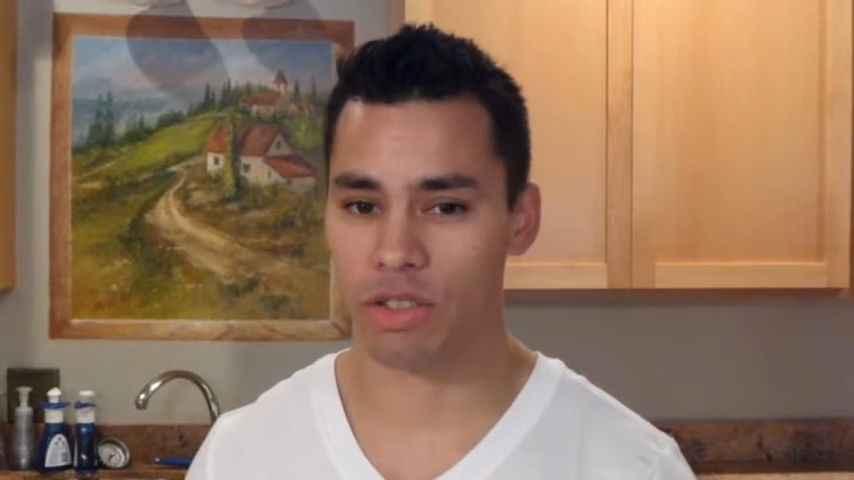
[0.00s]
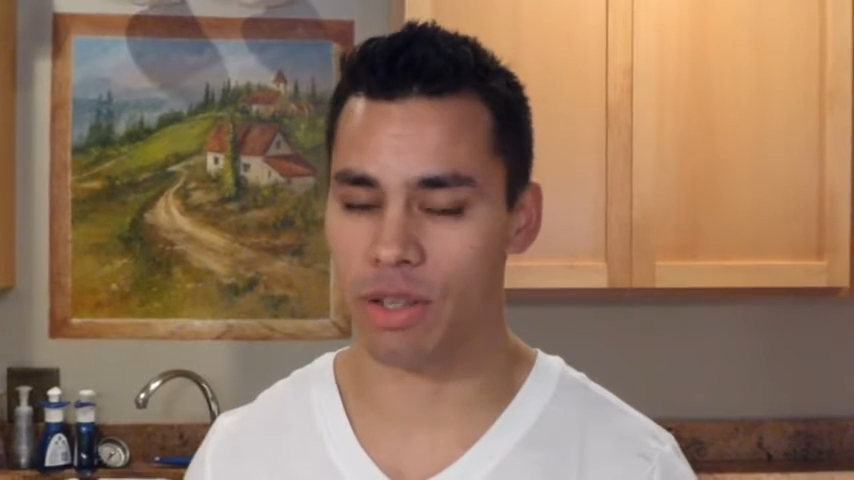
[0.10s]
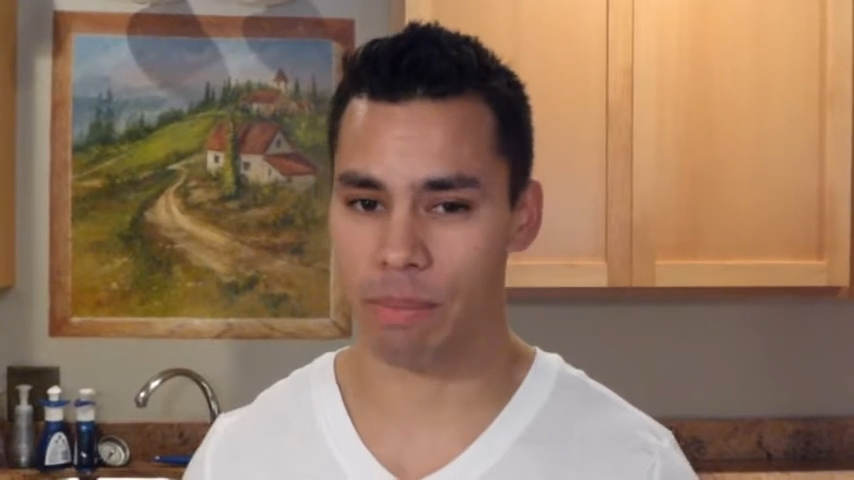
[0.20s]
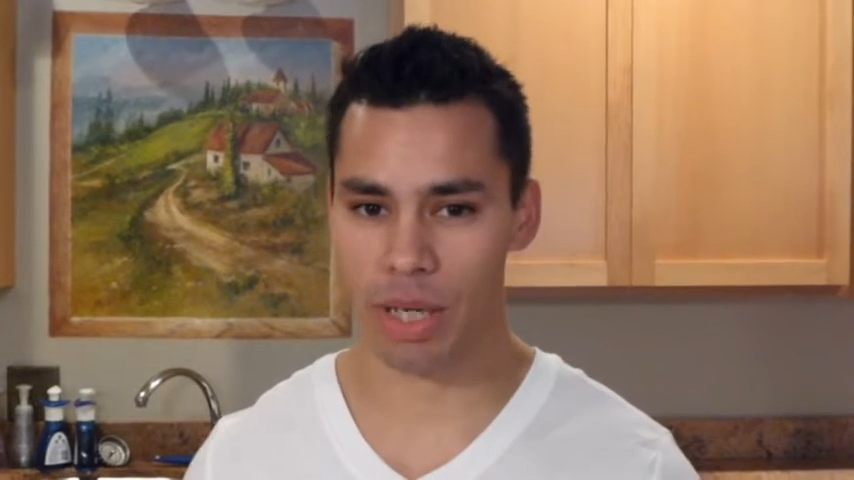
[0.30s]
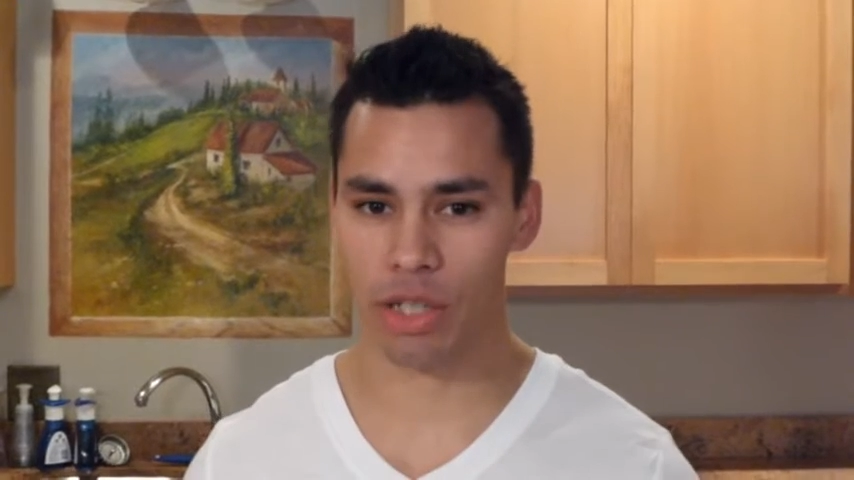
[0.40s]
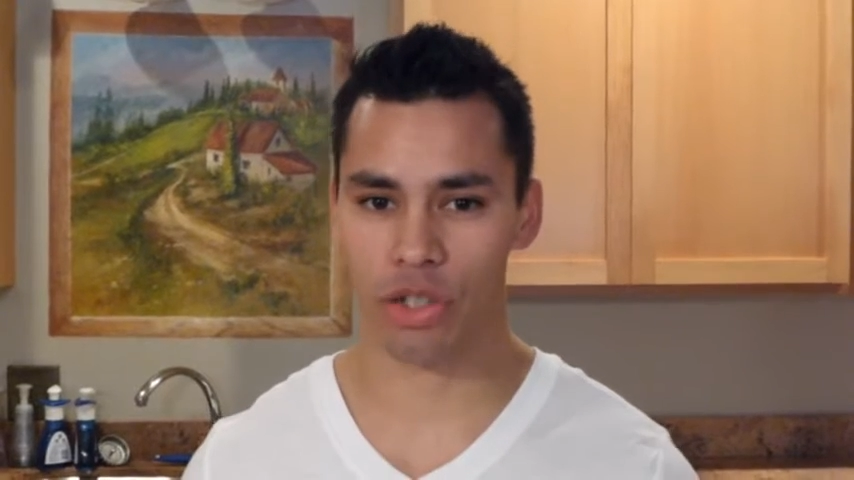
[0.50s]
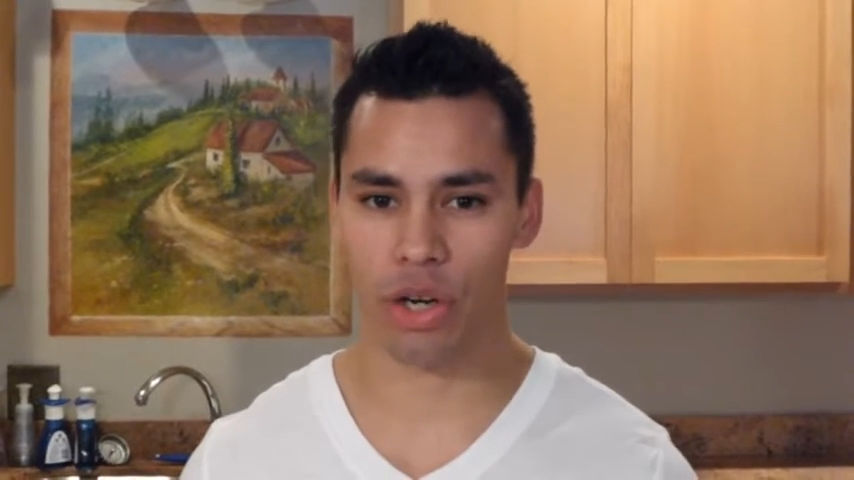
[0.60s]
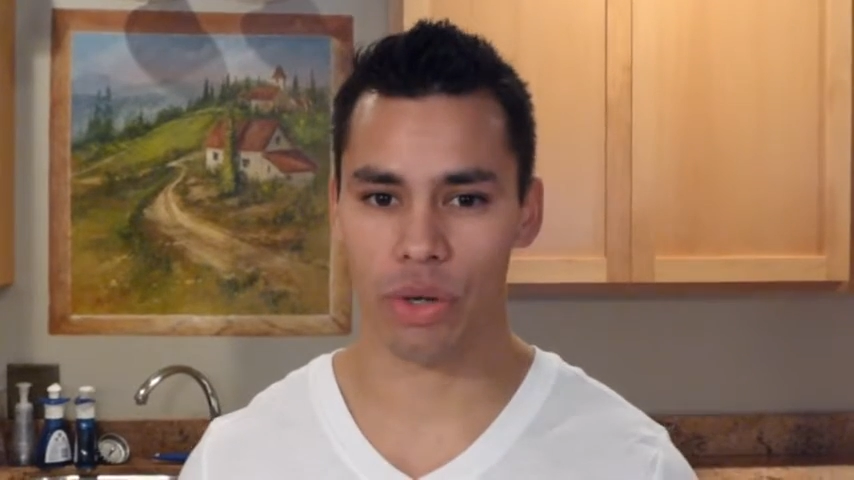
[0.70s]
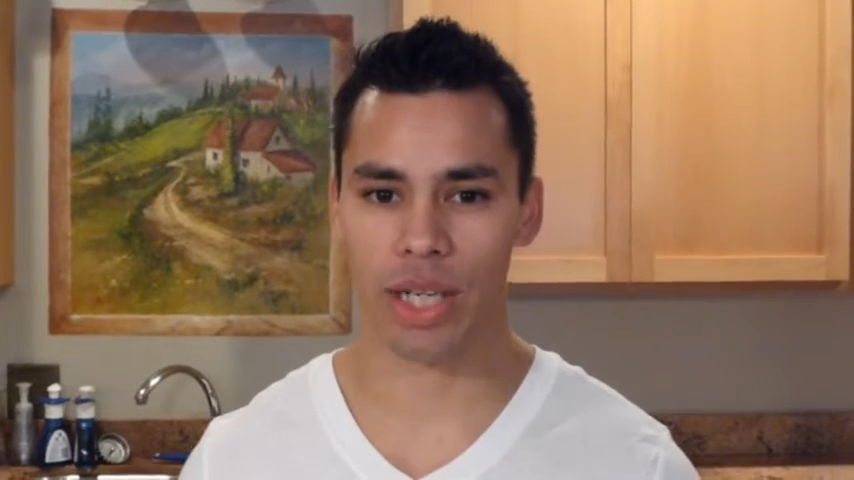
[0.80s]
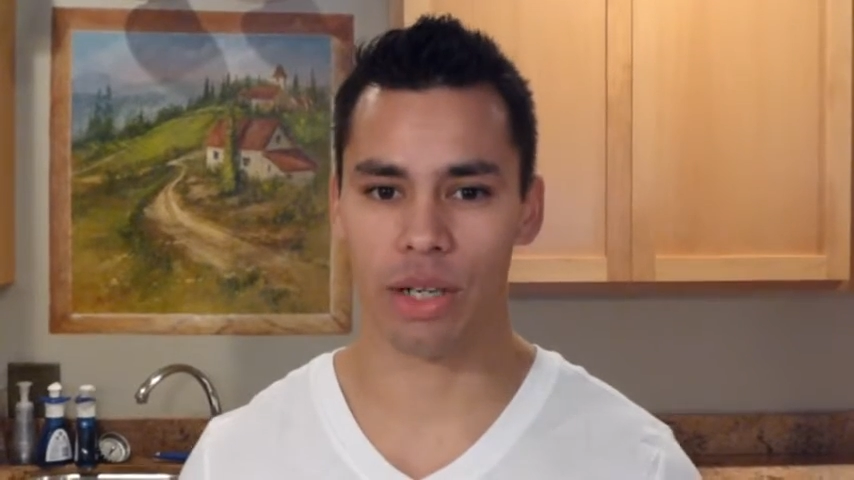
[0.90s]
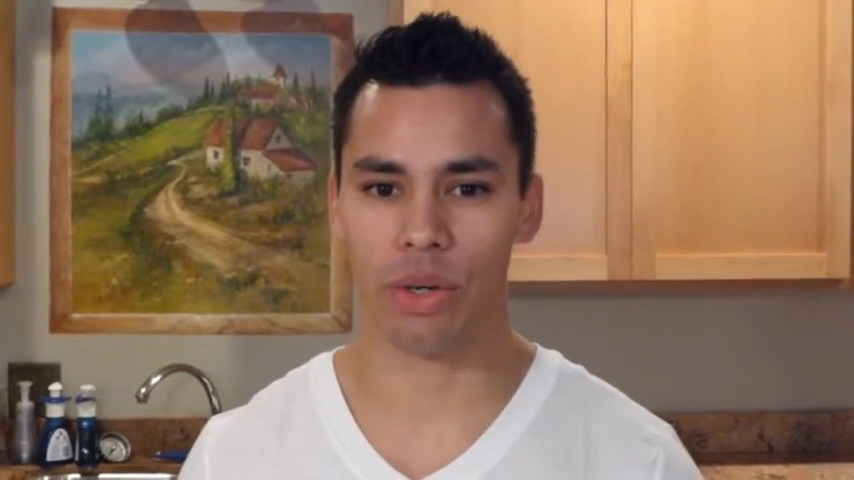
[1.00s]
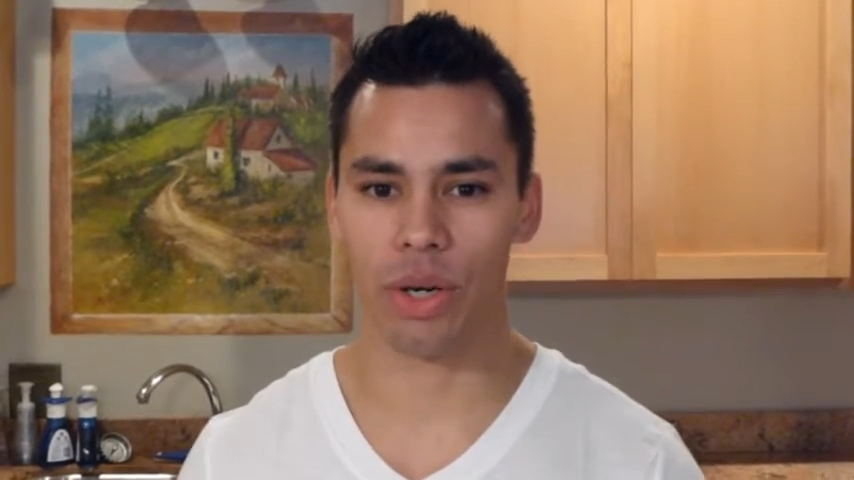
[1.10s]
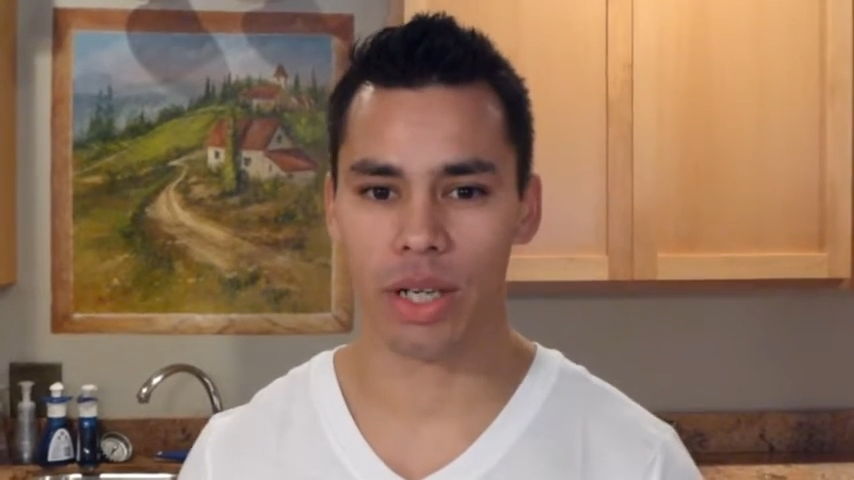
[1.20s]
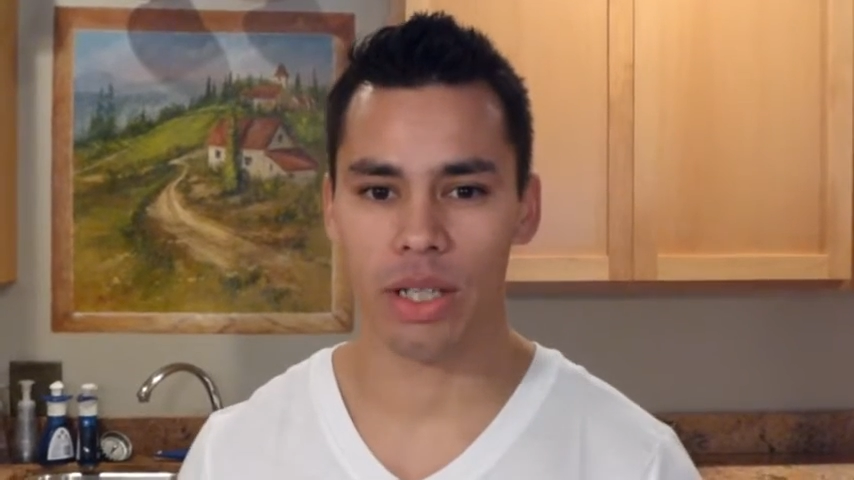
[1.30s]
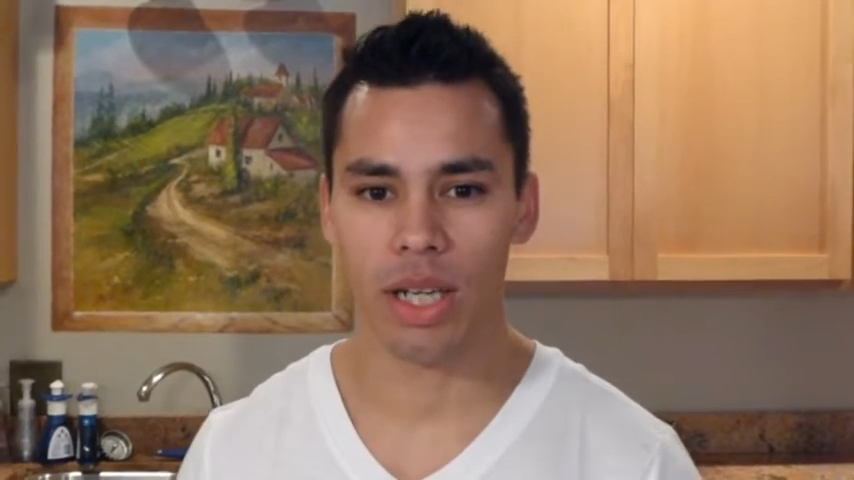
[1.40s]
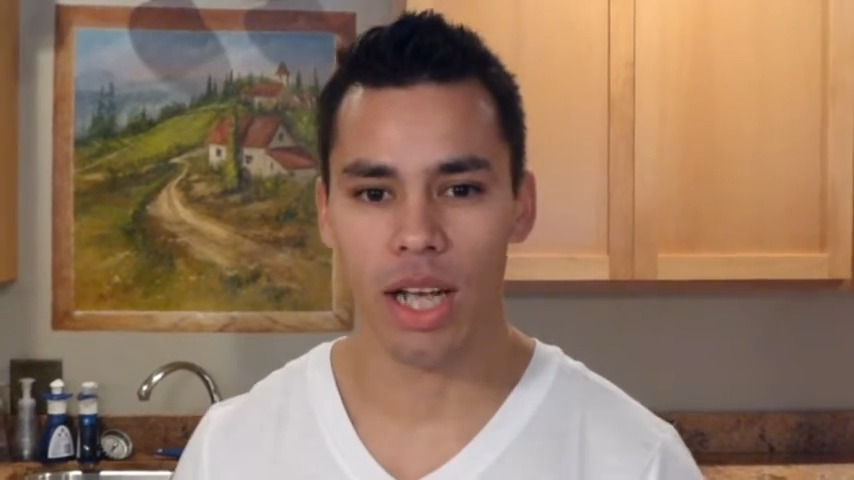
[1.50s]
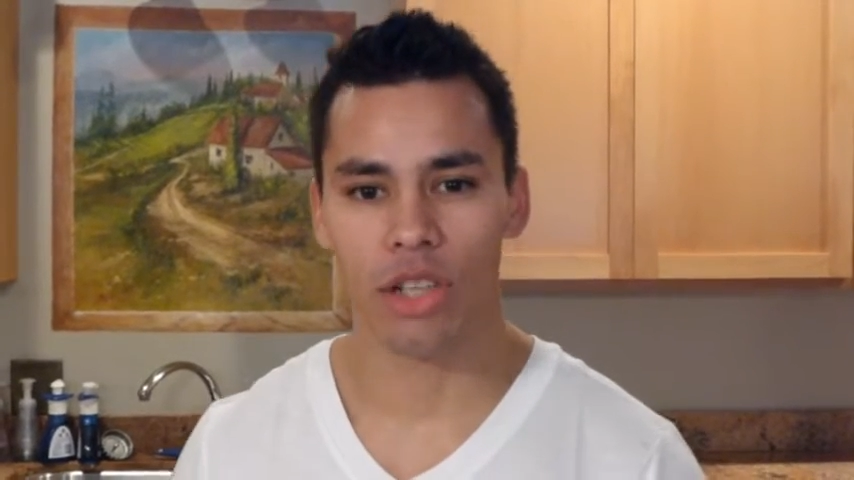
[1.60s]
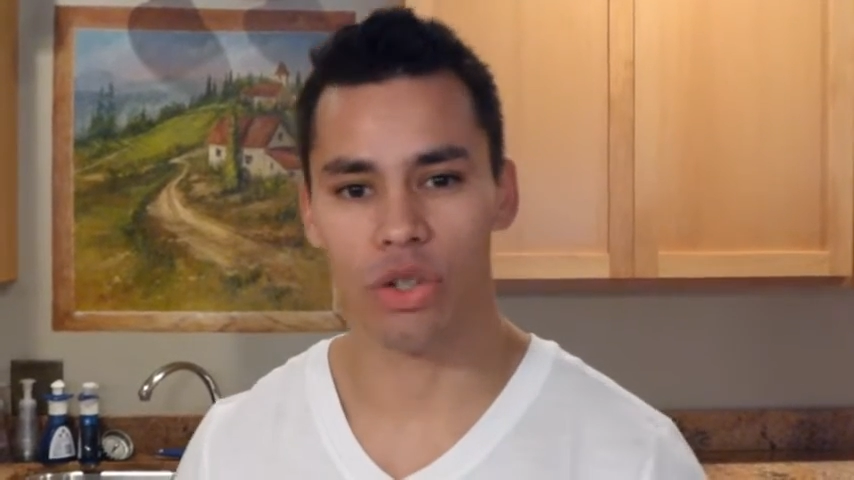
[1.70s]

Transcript: It's the biggest show here in Oregon.